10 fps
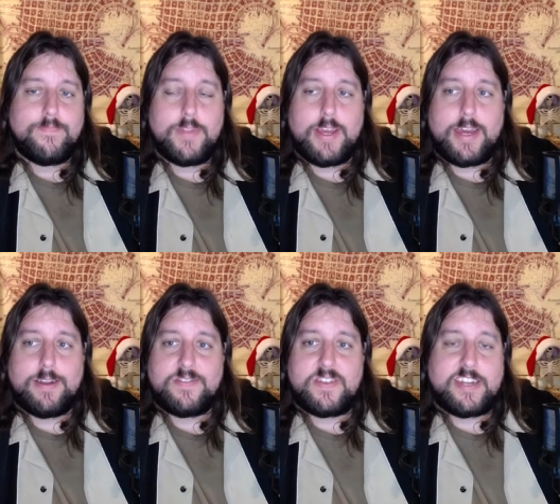I
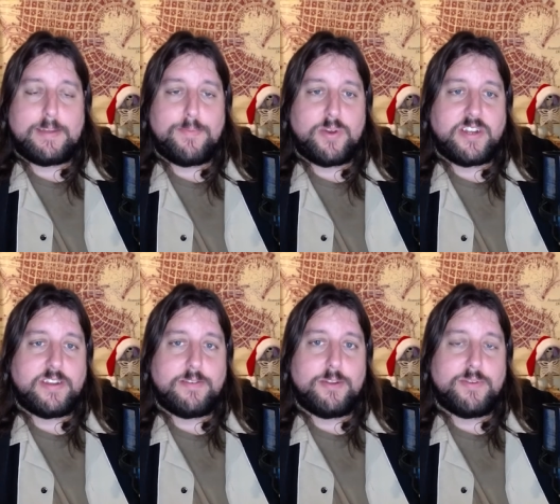don't see any point
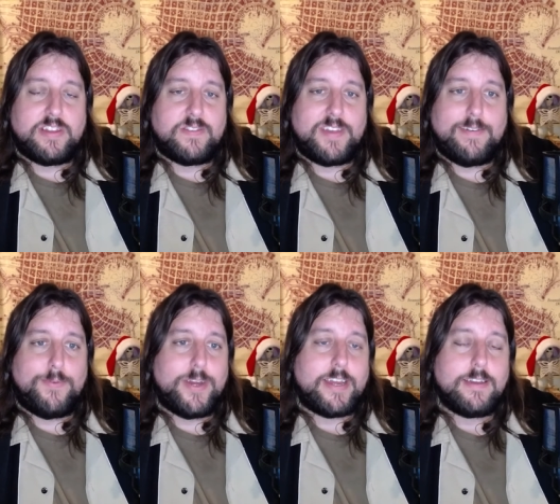in doing this
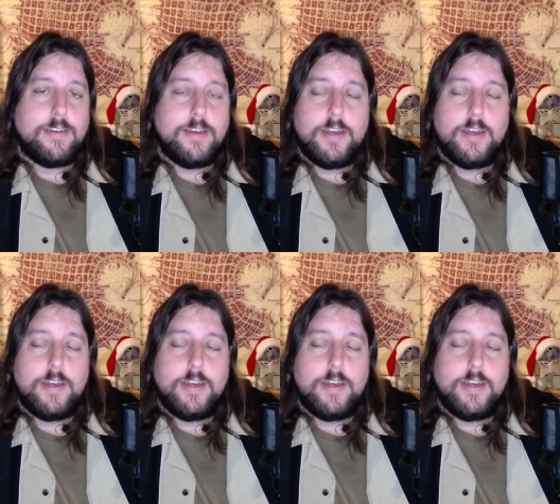halfway.